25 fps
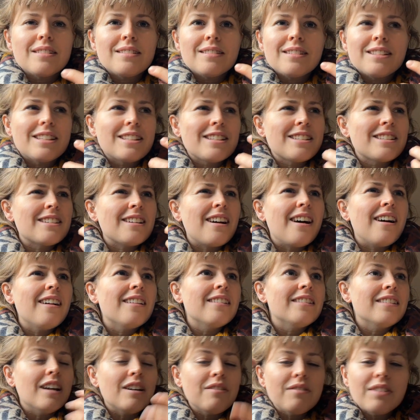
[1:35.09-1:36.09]
to start
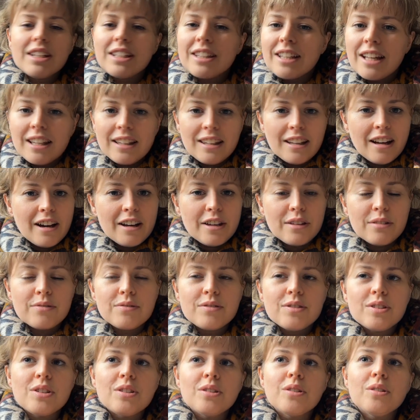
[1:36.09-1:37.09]
loving their life,
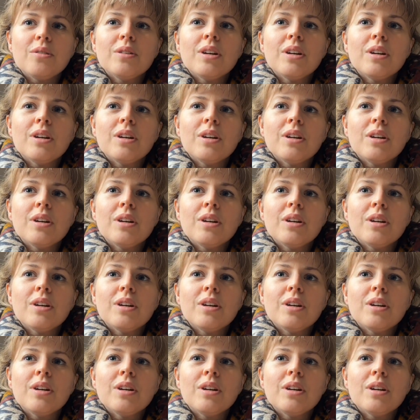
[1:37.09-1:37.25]
to